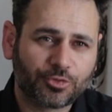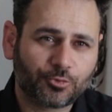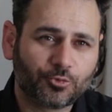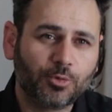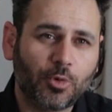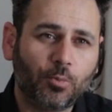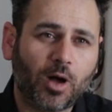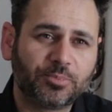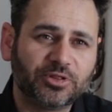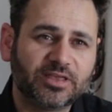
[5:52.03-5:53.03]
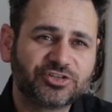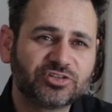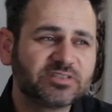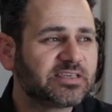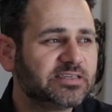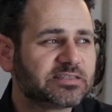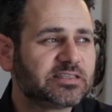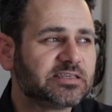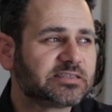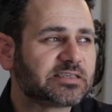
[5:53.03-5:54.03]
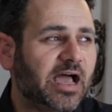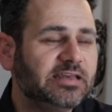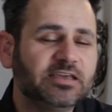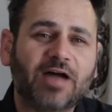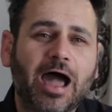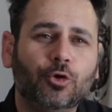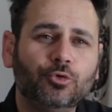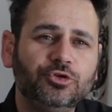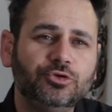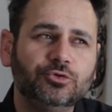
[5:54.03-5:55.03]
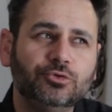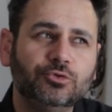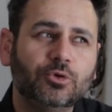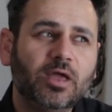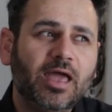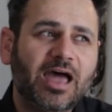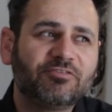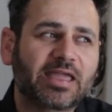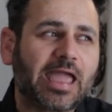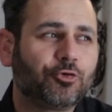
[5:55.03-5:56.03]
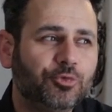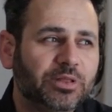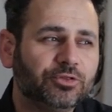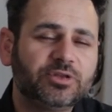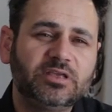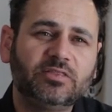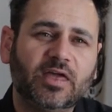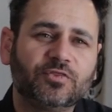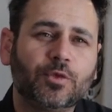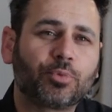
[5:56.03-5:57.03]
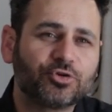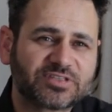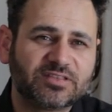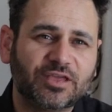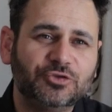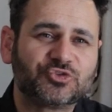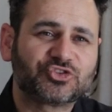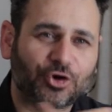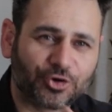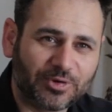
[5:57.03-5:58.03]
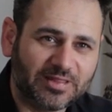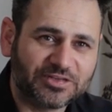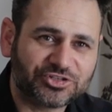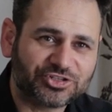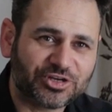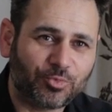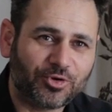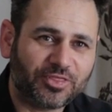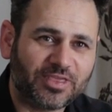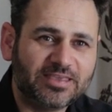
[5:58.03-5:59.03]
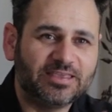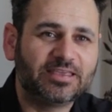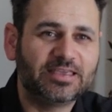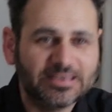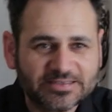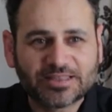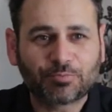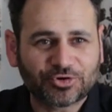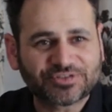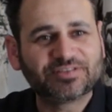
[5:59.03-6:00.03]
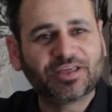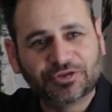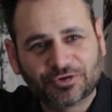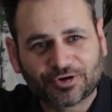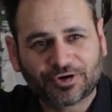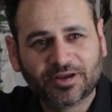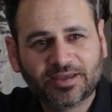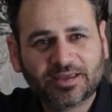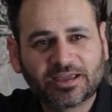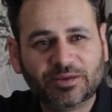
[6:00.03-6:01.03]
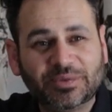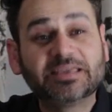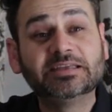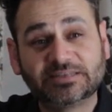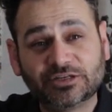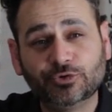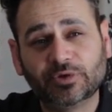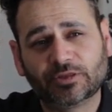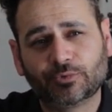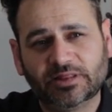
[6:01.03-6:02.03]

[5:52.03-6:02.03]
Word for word: with remote populations is this idea of how do you have accountability that the person that you start a relationship with is the person that you're going to be continuing the